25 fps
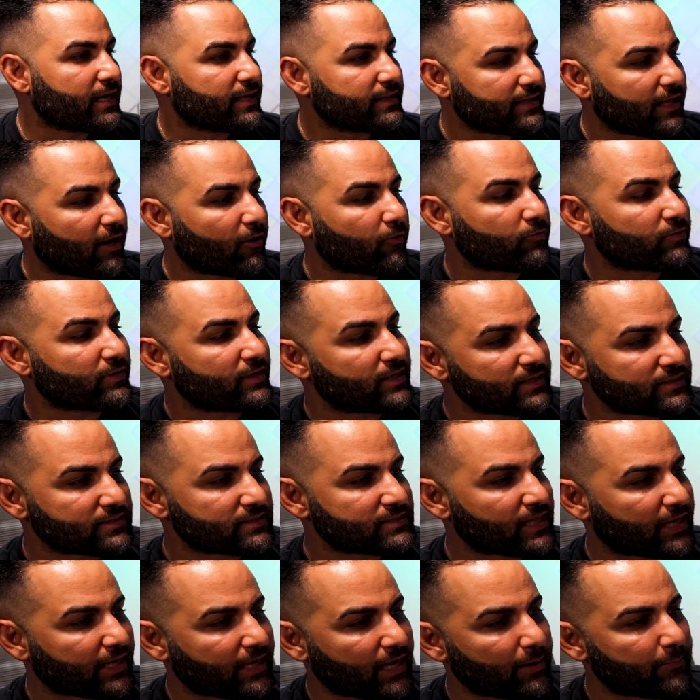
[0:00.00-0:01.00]
Now this,
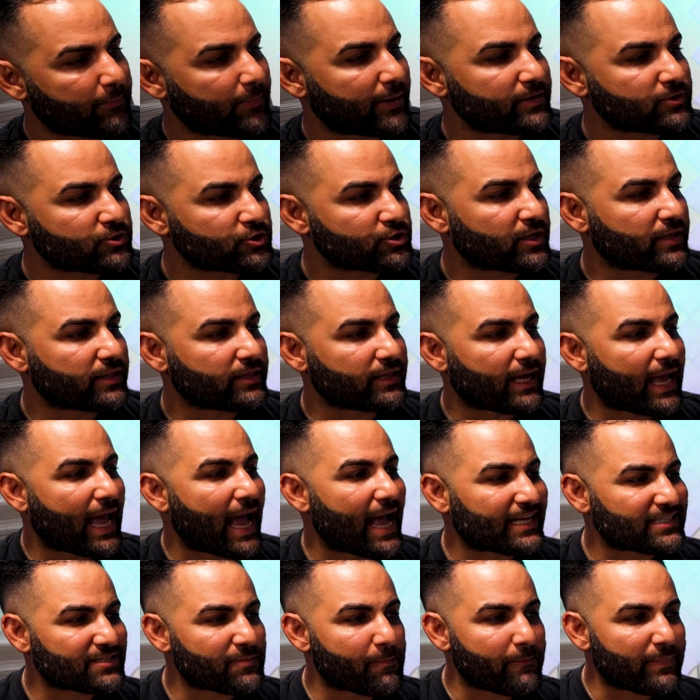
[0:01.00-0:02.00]
like I mentioned,
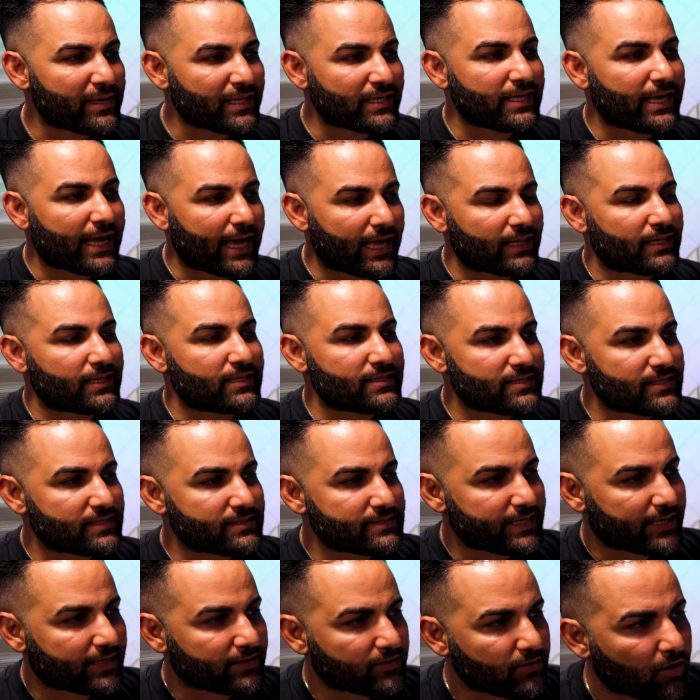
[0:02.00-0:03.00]
has mini LED
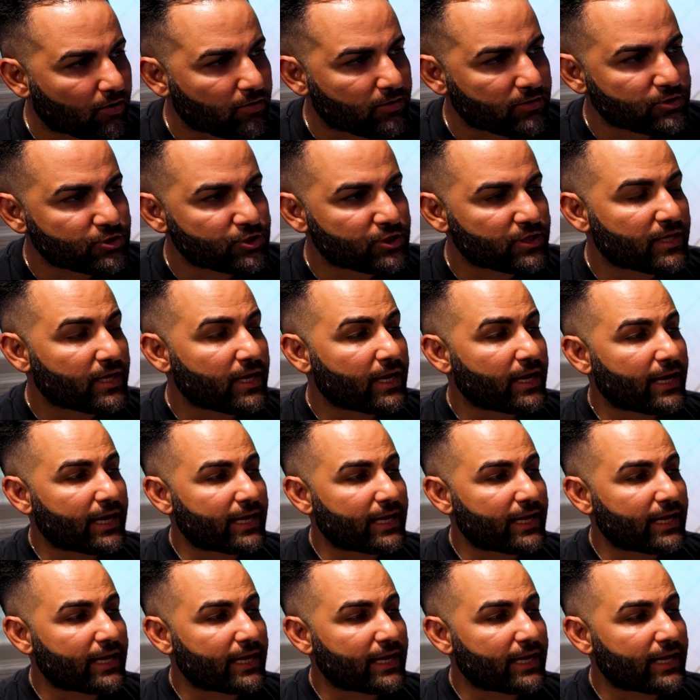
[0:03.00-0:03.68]
technology.